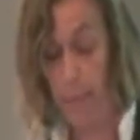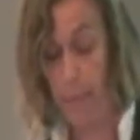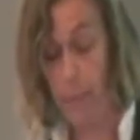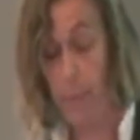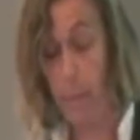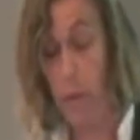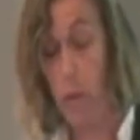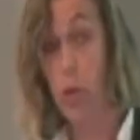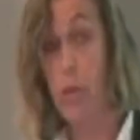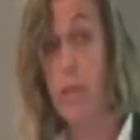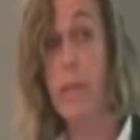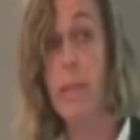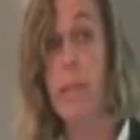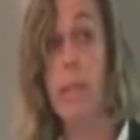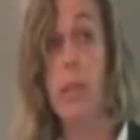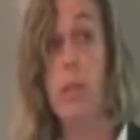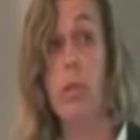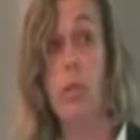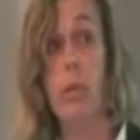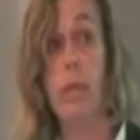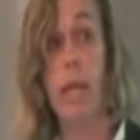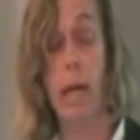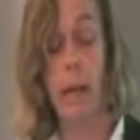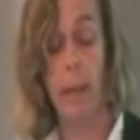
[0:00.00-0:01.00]

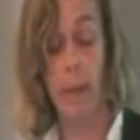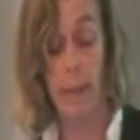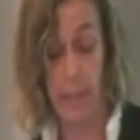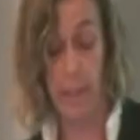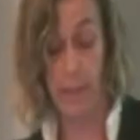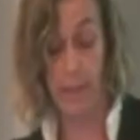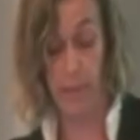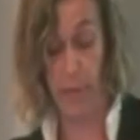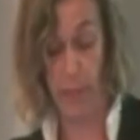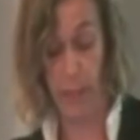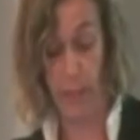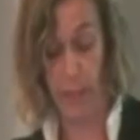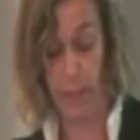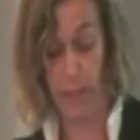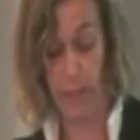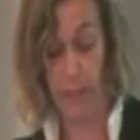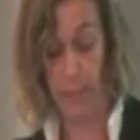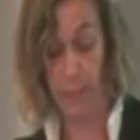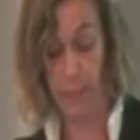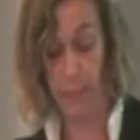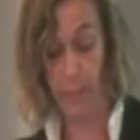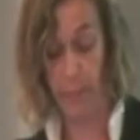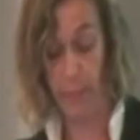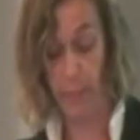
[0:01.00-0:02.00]
constitute artifacts
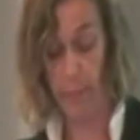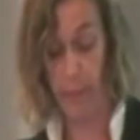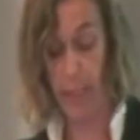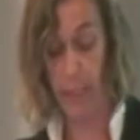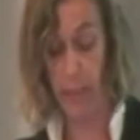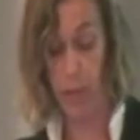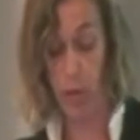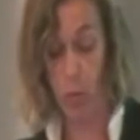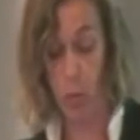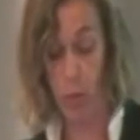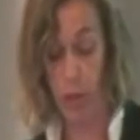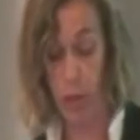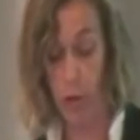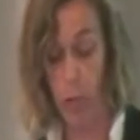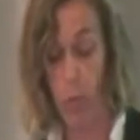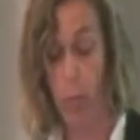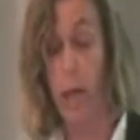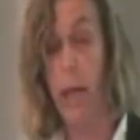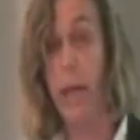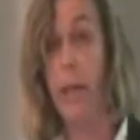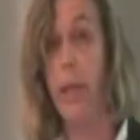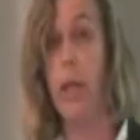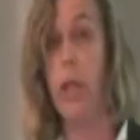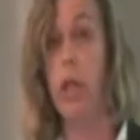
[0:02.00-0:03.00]
that
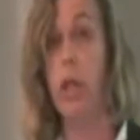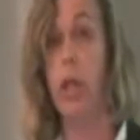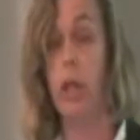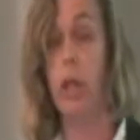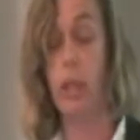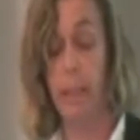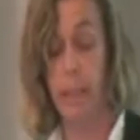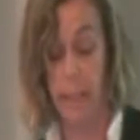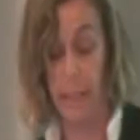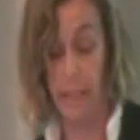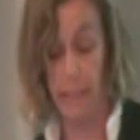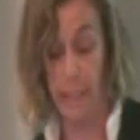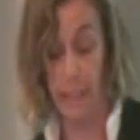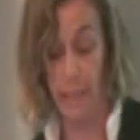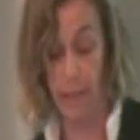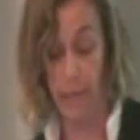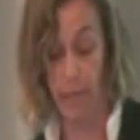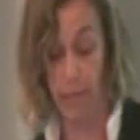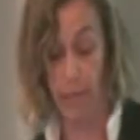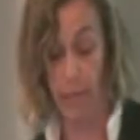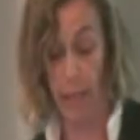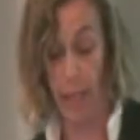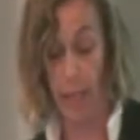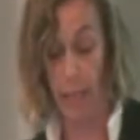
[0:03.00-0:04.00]
require
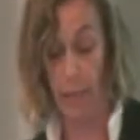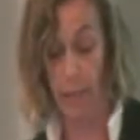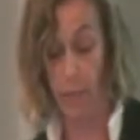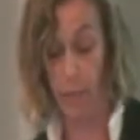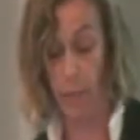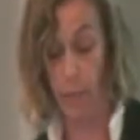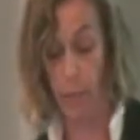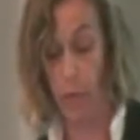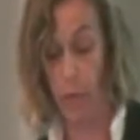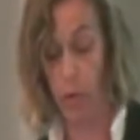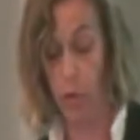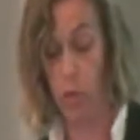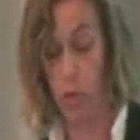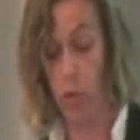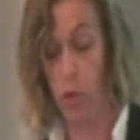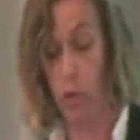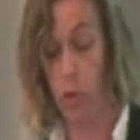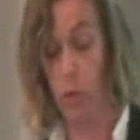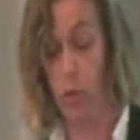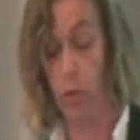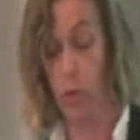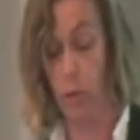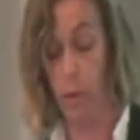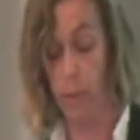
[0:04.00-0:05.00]
cognitive and
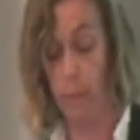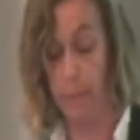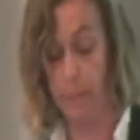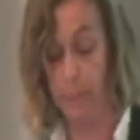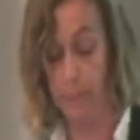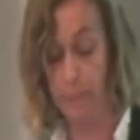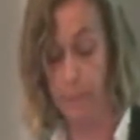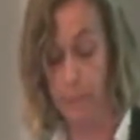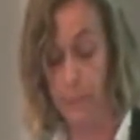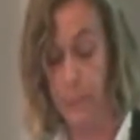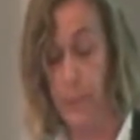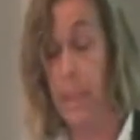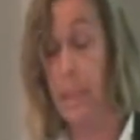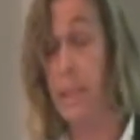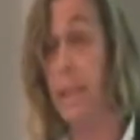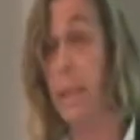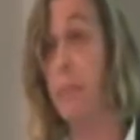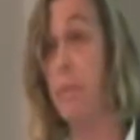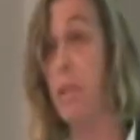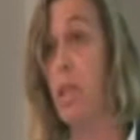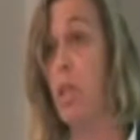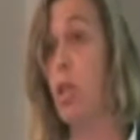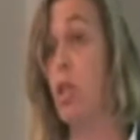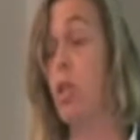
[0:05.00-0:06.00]
functional
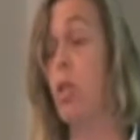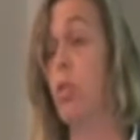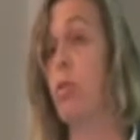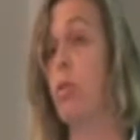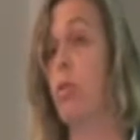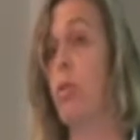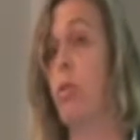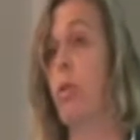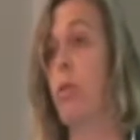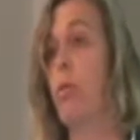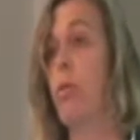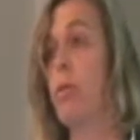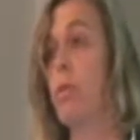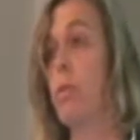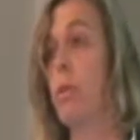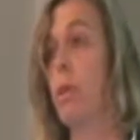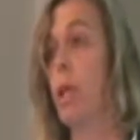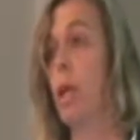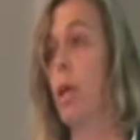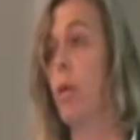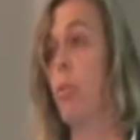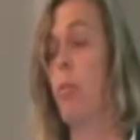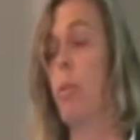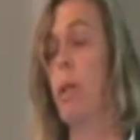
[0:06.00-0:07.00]
adaptation to the user.
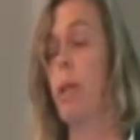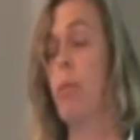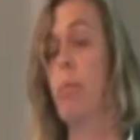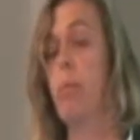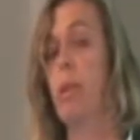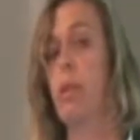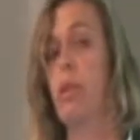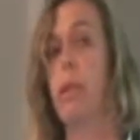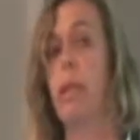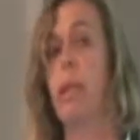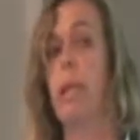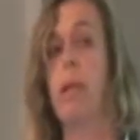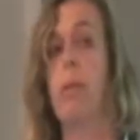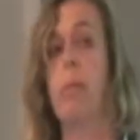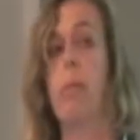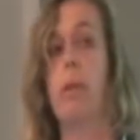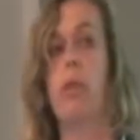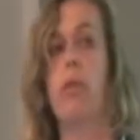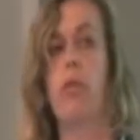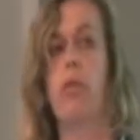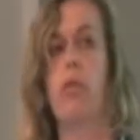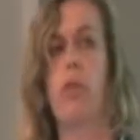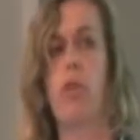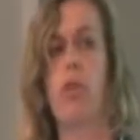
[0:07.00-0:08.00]
Now, when we're talking about
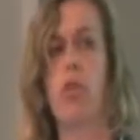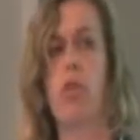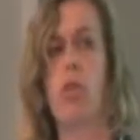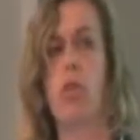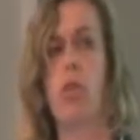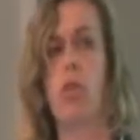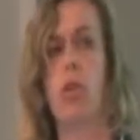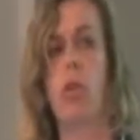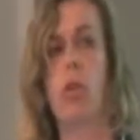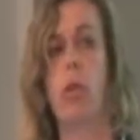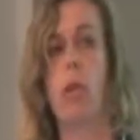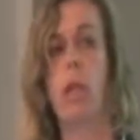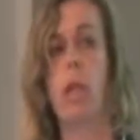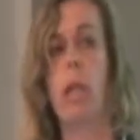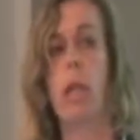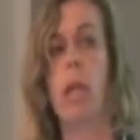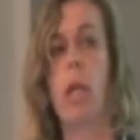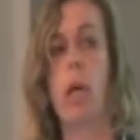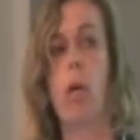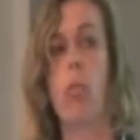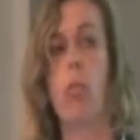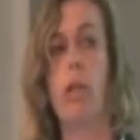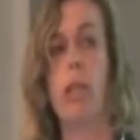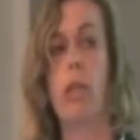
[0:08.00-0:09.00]
functional,
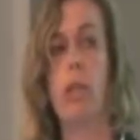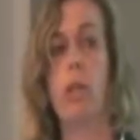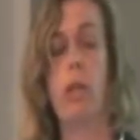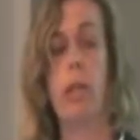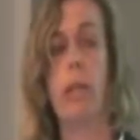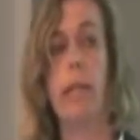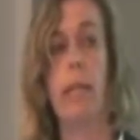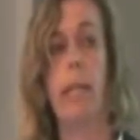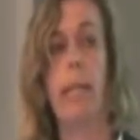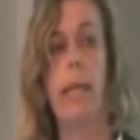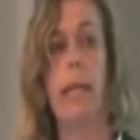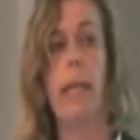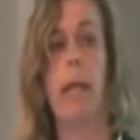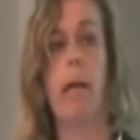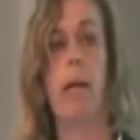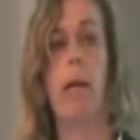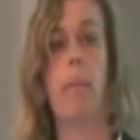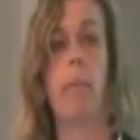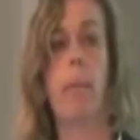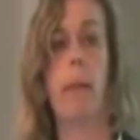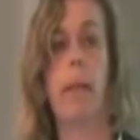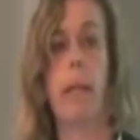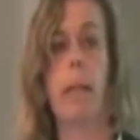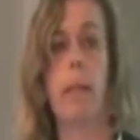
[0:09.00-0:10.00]
we're talking
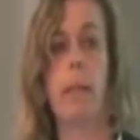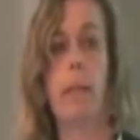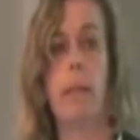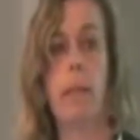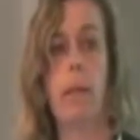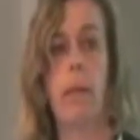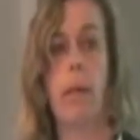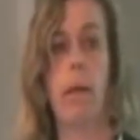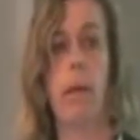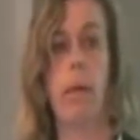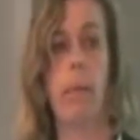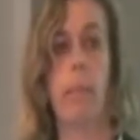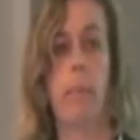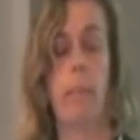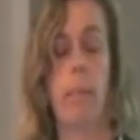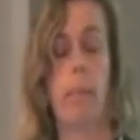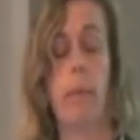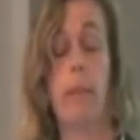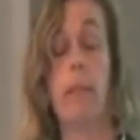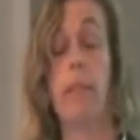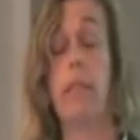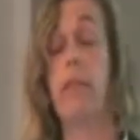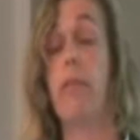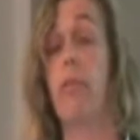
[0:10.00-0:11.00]
about
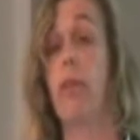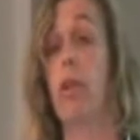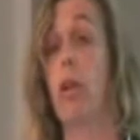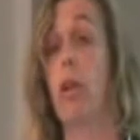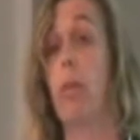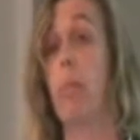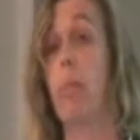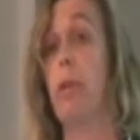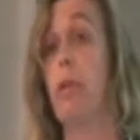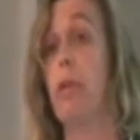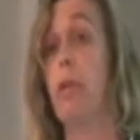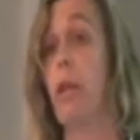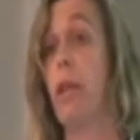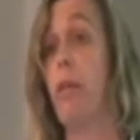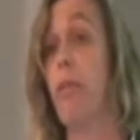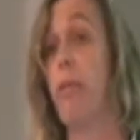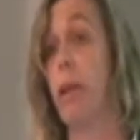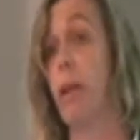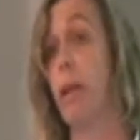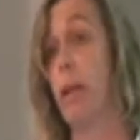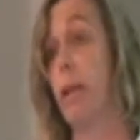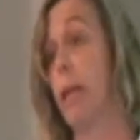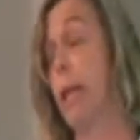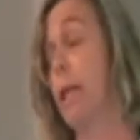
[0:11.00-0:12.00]
development of
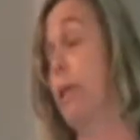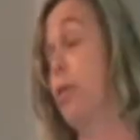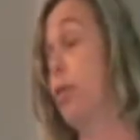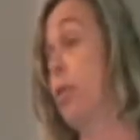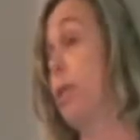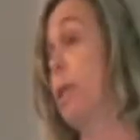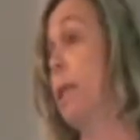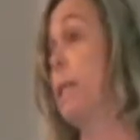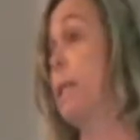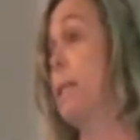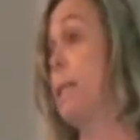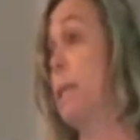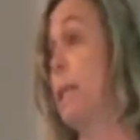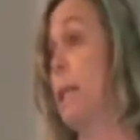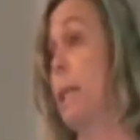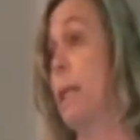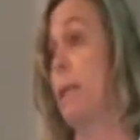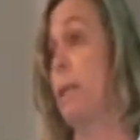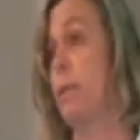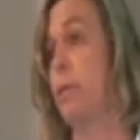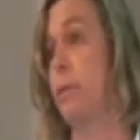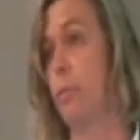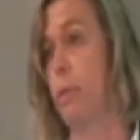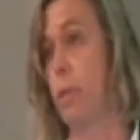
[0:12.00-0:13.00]
electronic skills,
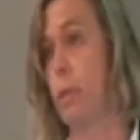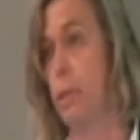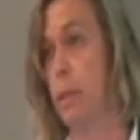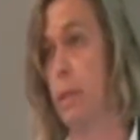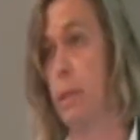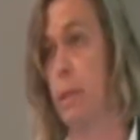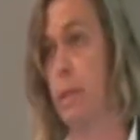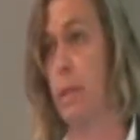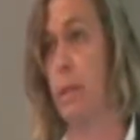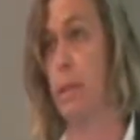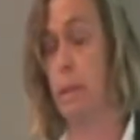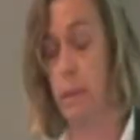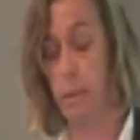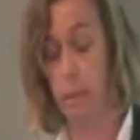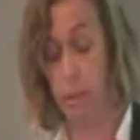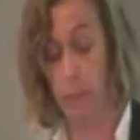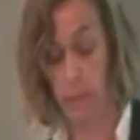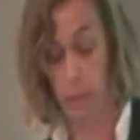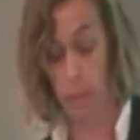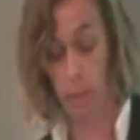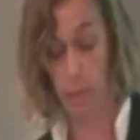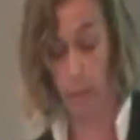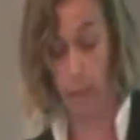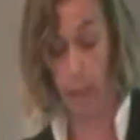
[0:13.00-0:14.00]
for instance.
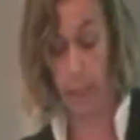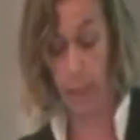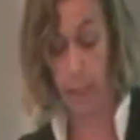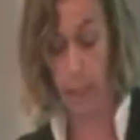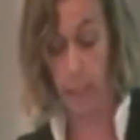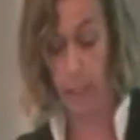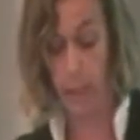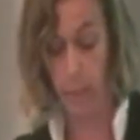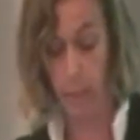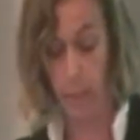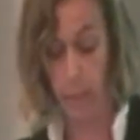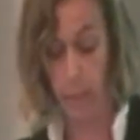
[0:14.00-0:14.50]
So any